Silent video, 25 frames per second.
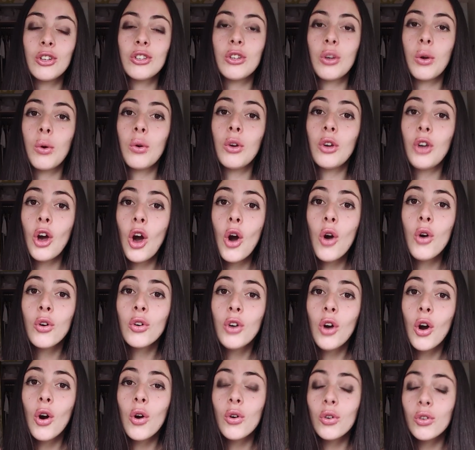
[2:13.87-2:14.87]
So
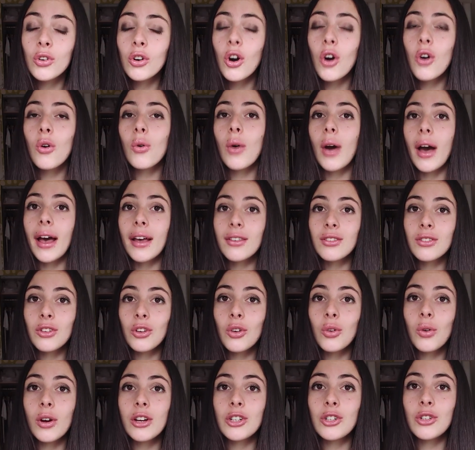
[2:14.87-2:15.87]
go ask
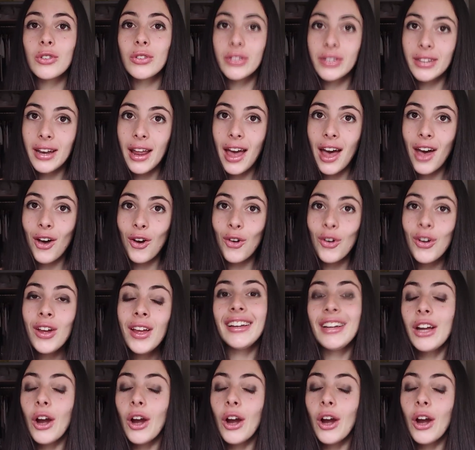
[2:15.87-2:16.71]
your questions now,